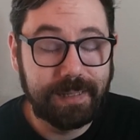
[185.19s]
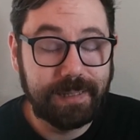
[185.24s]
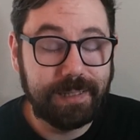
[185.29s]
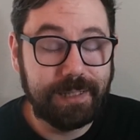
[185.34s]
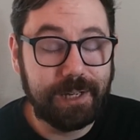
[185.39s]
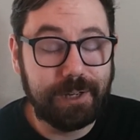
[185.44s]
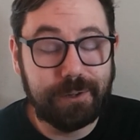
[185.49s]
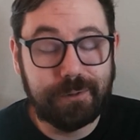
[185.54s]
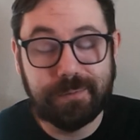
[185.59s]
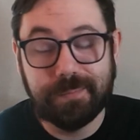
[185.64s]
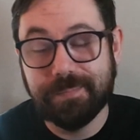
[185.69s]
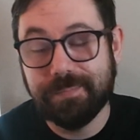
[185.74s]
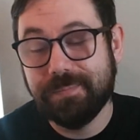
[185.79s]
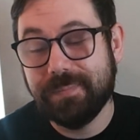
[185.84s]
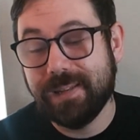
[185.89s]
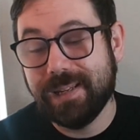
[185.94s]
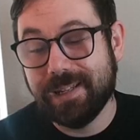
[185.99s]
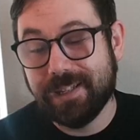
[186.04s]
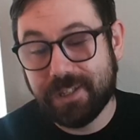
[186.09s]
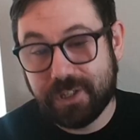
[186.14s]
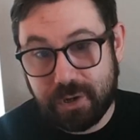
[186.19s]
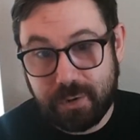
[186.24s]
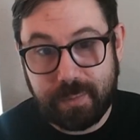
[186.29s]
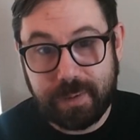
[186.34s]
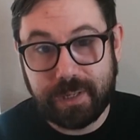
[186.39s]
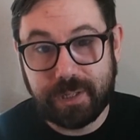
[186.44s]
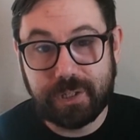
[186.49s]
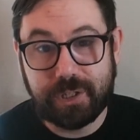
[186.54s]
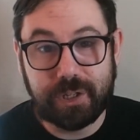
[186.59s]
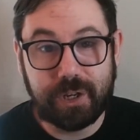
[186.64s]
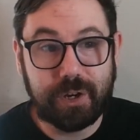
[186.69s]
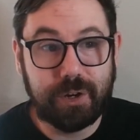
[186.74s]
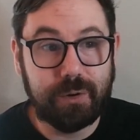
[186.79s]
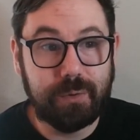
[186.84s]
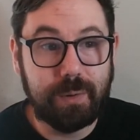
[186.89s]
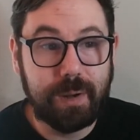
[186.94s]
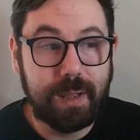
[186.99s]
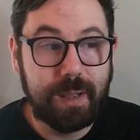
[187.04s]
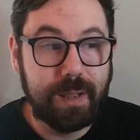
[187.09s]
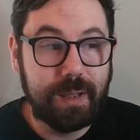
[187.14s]
So in doing
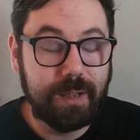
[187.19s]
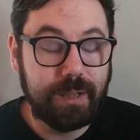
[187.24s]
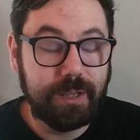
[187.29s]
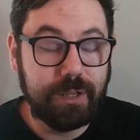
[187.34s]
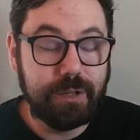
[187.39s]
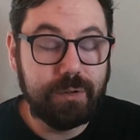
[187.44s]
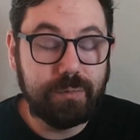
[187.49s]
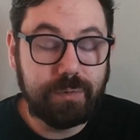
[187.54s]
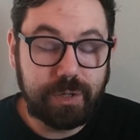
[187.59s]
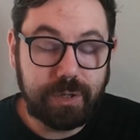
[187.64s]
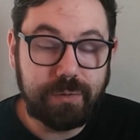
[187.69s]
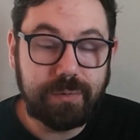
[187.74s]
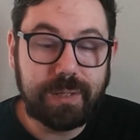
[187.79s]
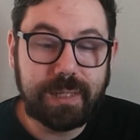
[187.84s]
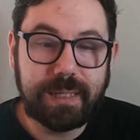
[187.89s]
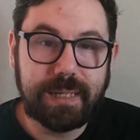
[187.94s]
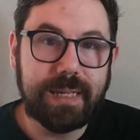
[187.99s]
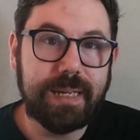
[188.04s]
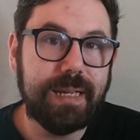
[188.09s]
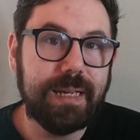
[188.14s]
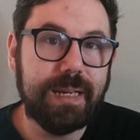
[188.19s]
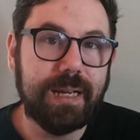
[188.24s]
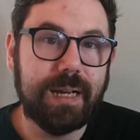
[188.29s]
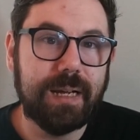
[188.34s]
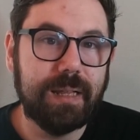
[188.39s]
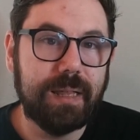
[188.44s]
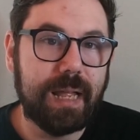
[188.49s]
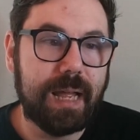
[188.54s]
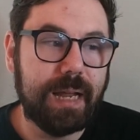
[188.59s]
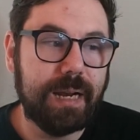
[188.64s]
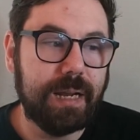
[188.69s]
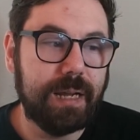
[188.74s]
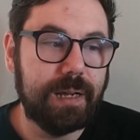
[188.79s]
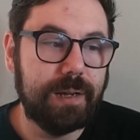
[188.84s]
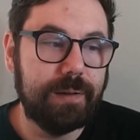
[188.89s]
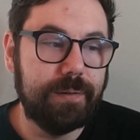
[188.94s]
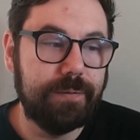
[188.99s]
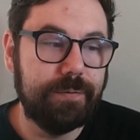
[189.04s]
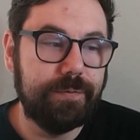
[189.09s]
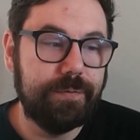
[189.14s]
so, you do see a lot
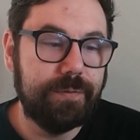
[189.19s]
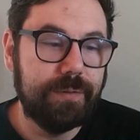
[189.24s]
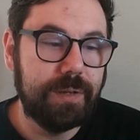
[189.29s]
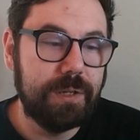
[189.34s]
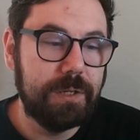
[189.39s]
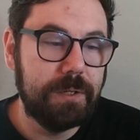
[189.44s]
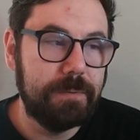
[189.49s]
of